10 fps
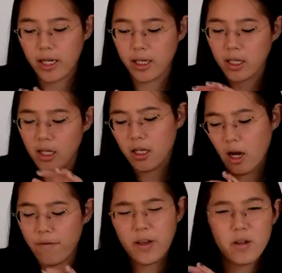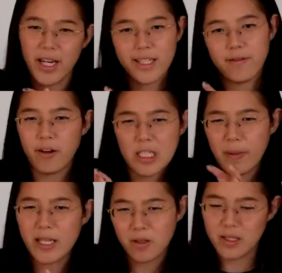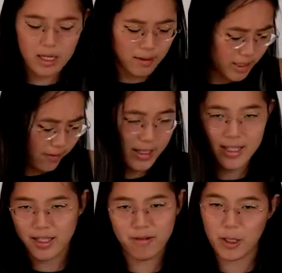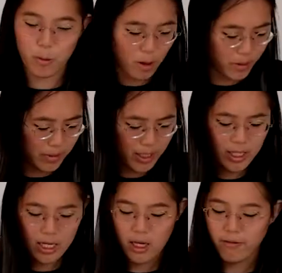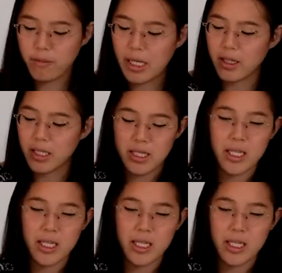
I feel like it's very space conservative. That sits really well with me. For me, this